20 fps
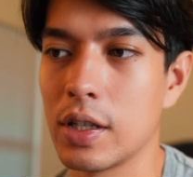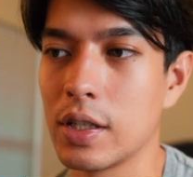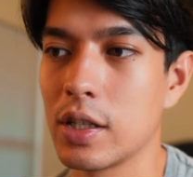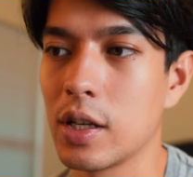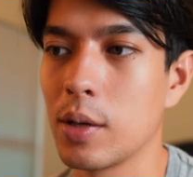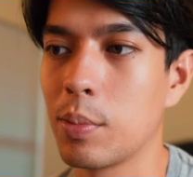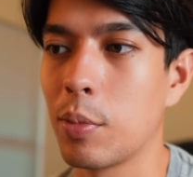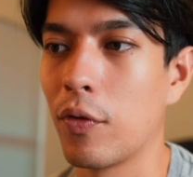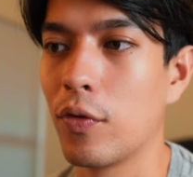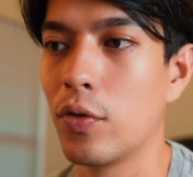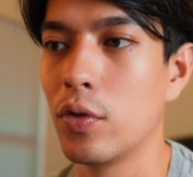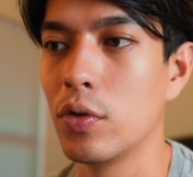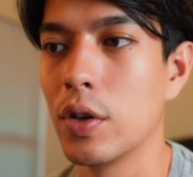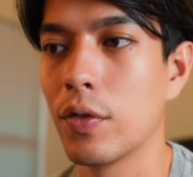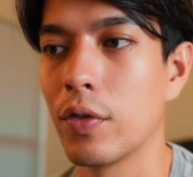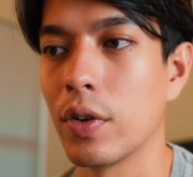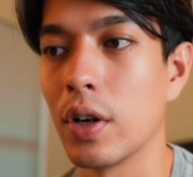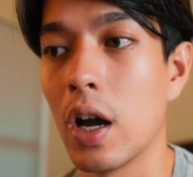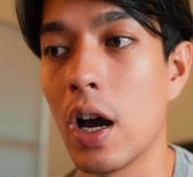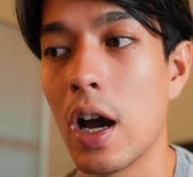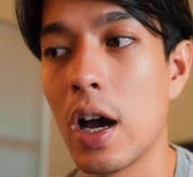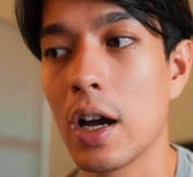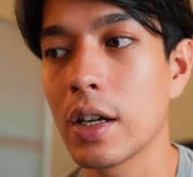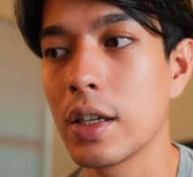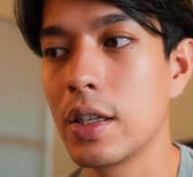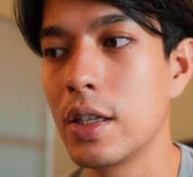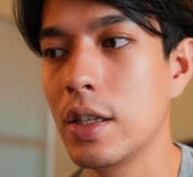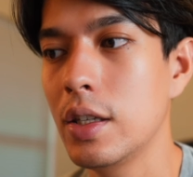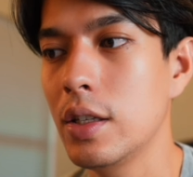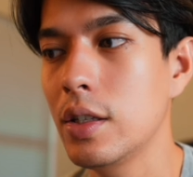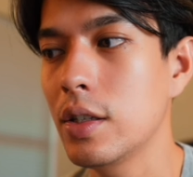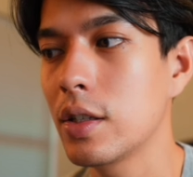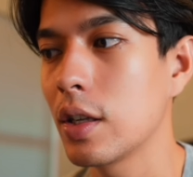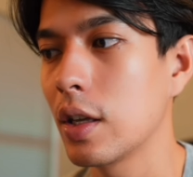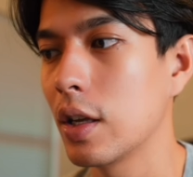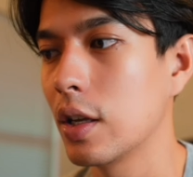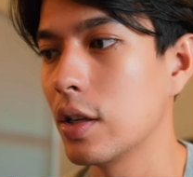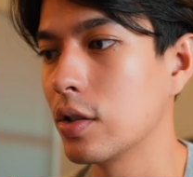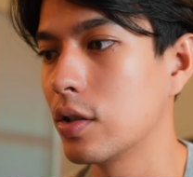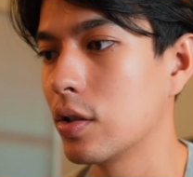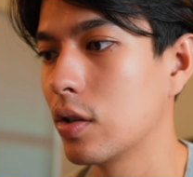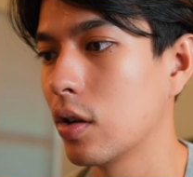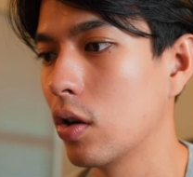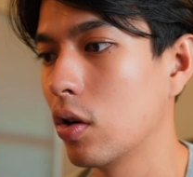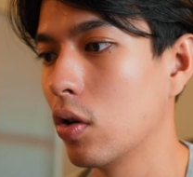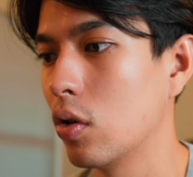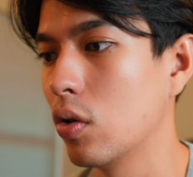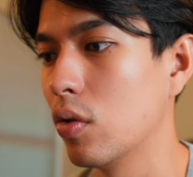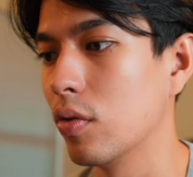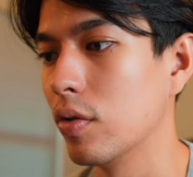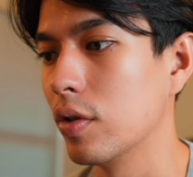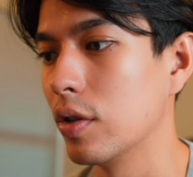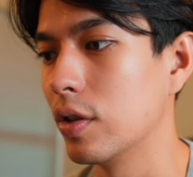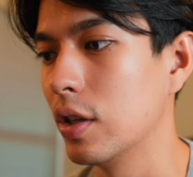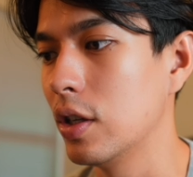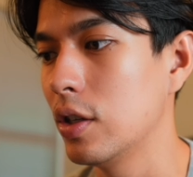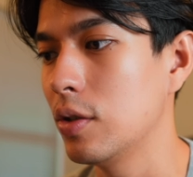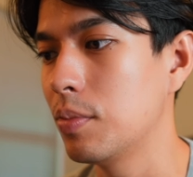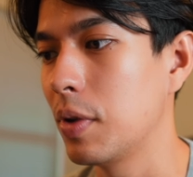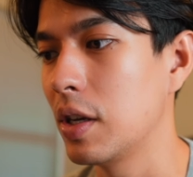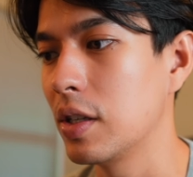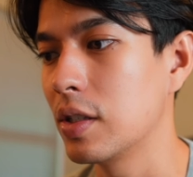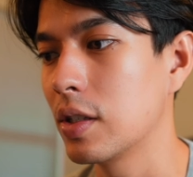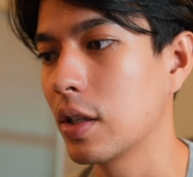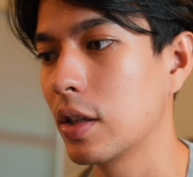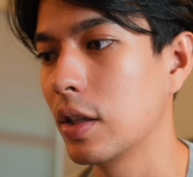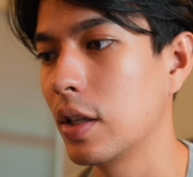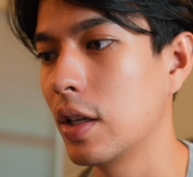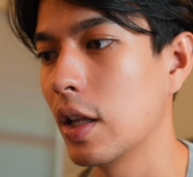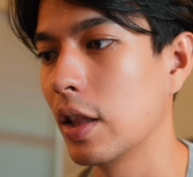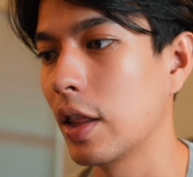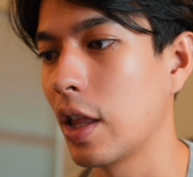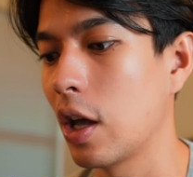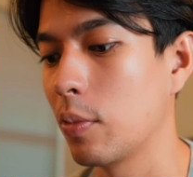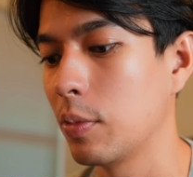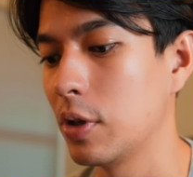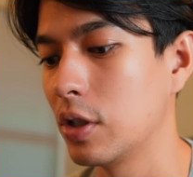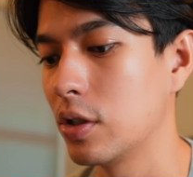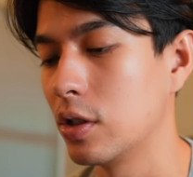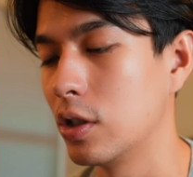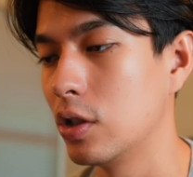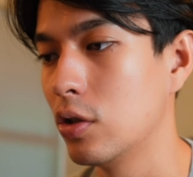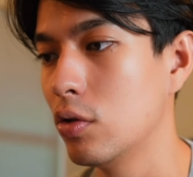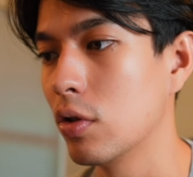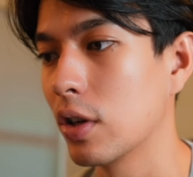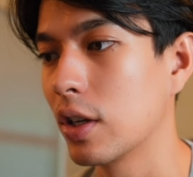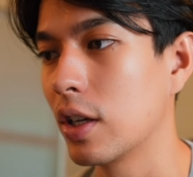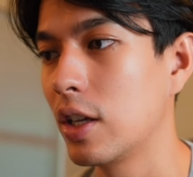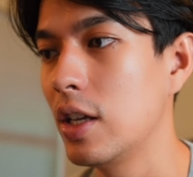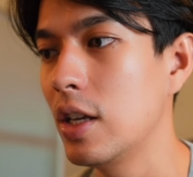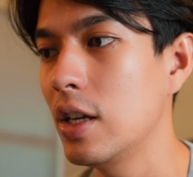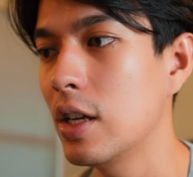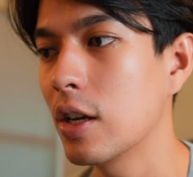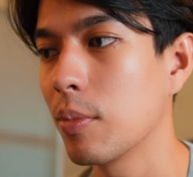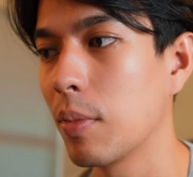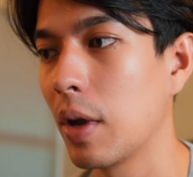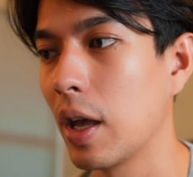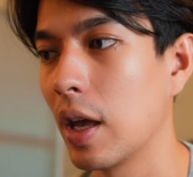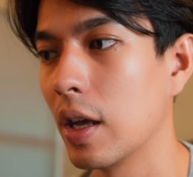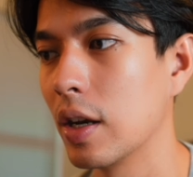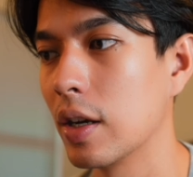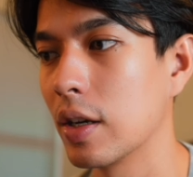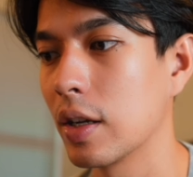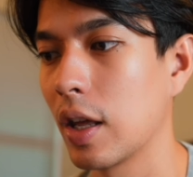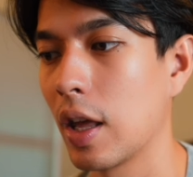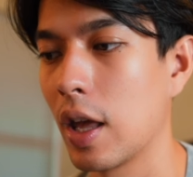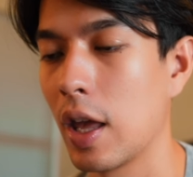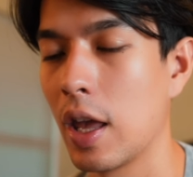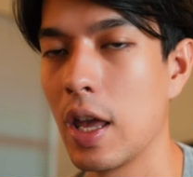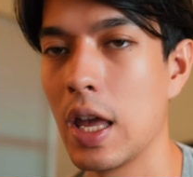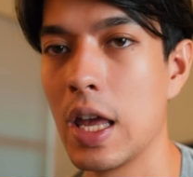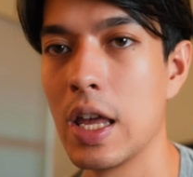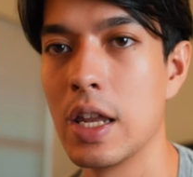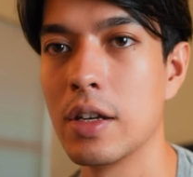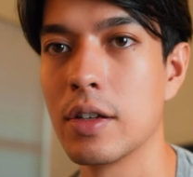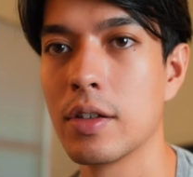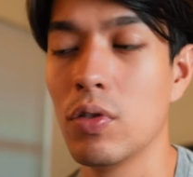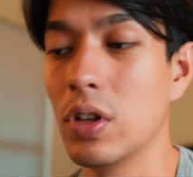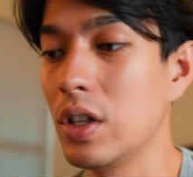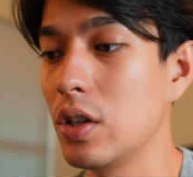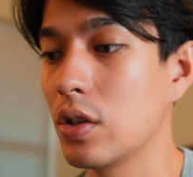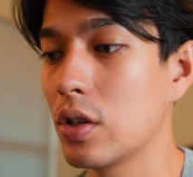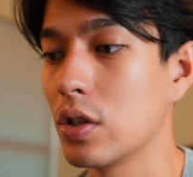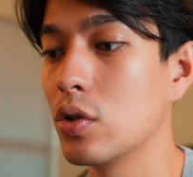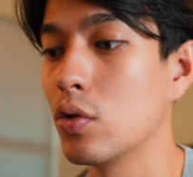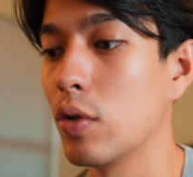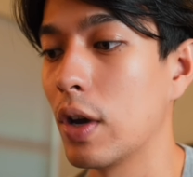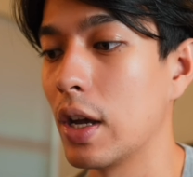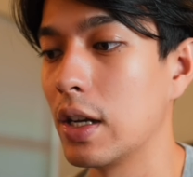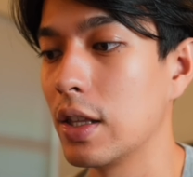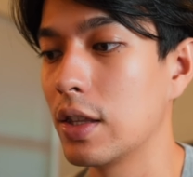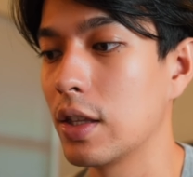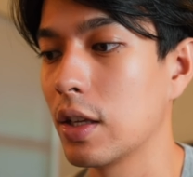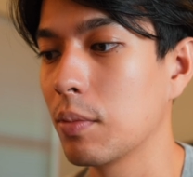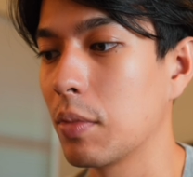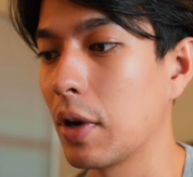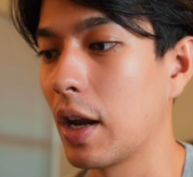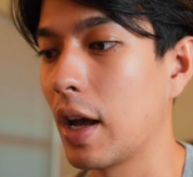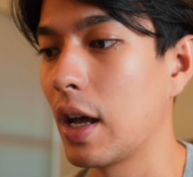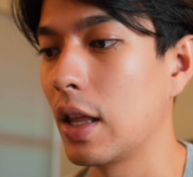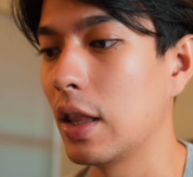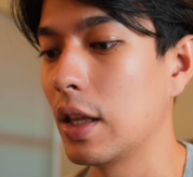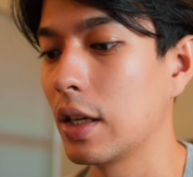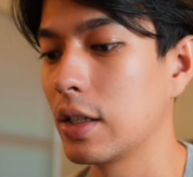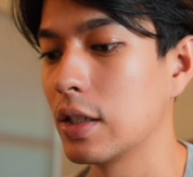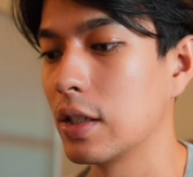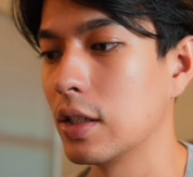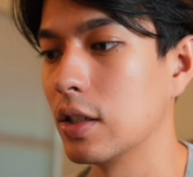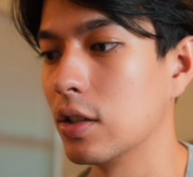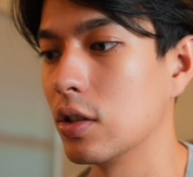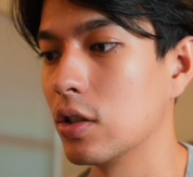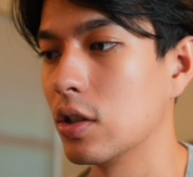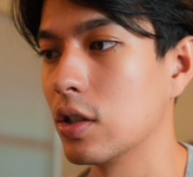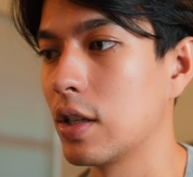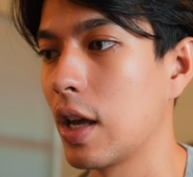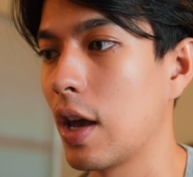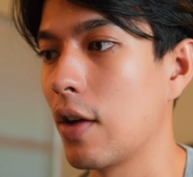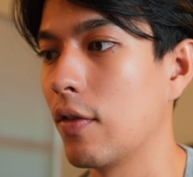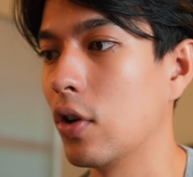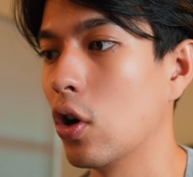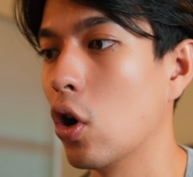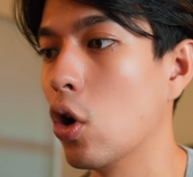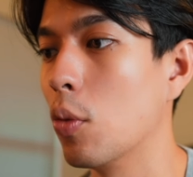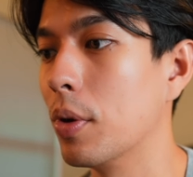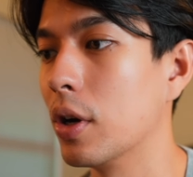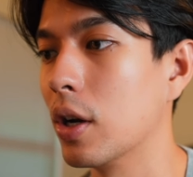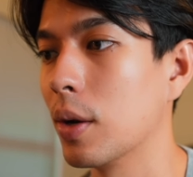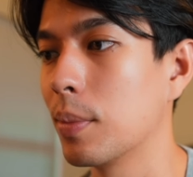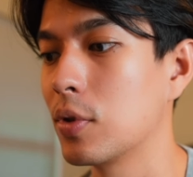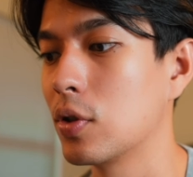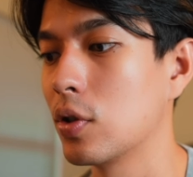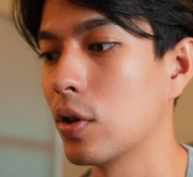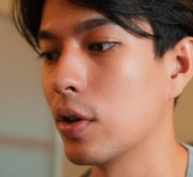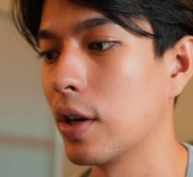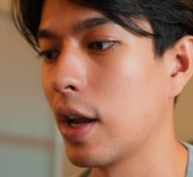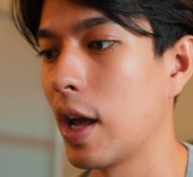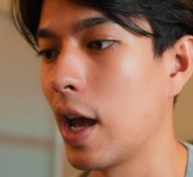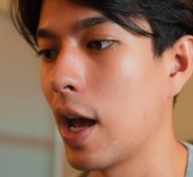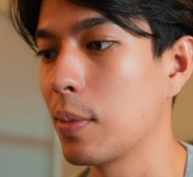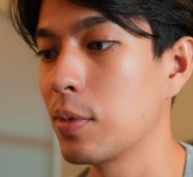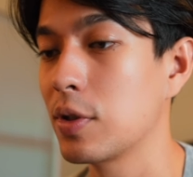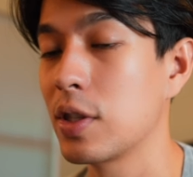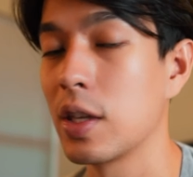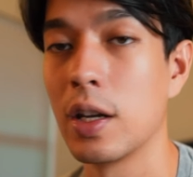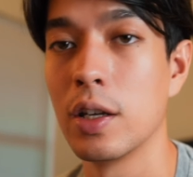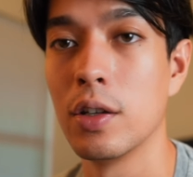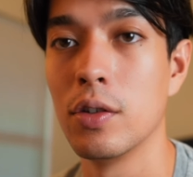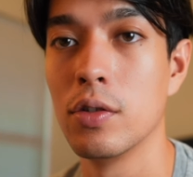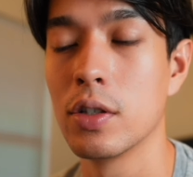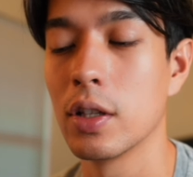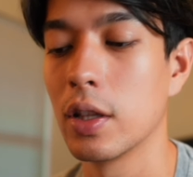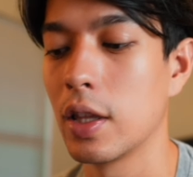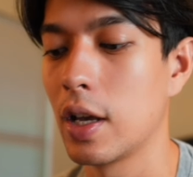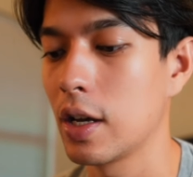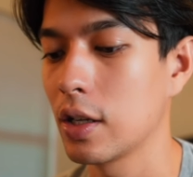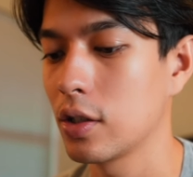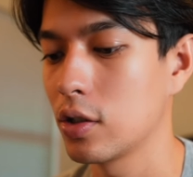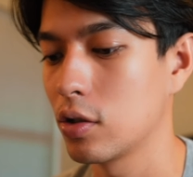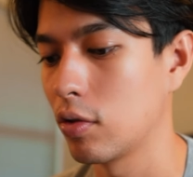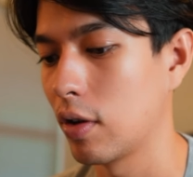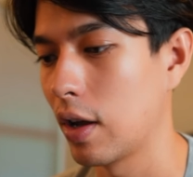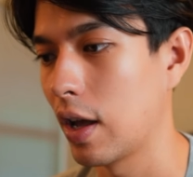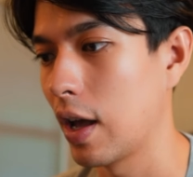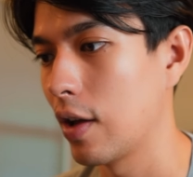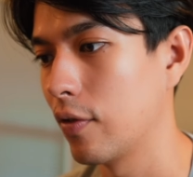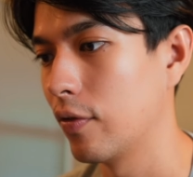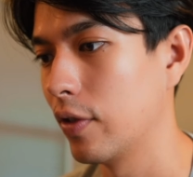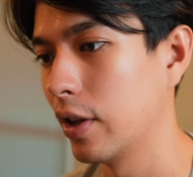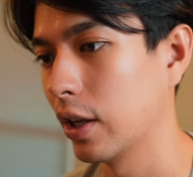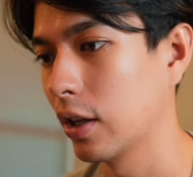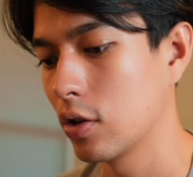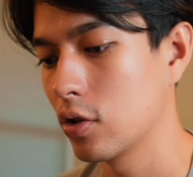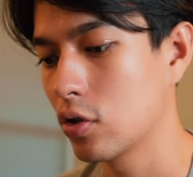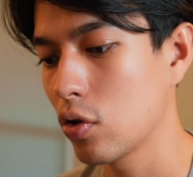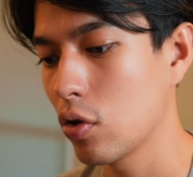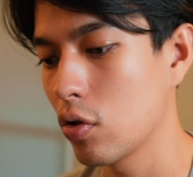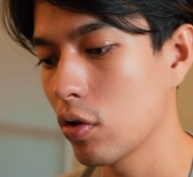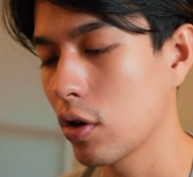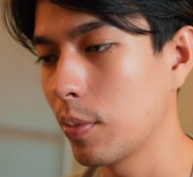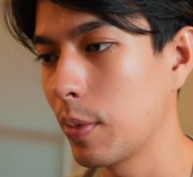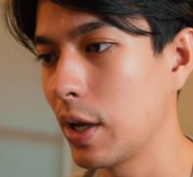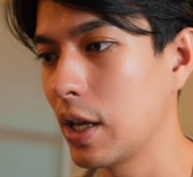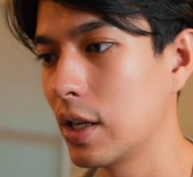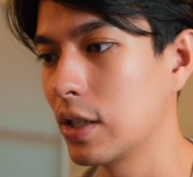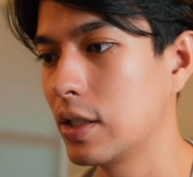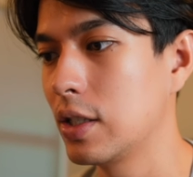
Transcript: I set up a few different hotkeys. And so these basically allow me to do a key command and really you can do anything but I like to just have it open up certain apps that I use a lot so I have like control command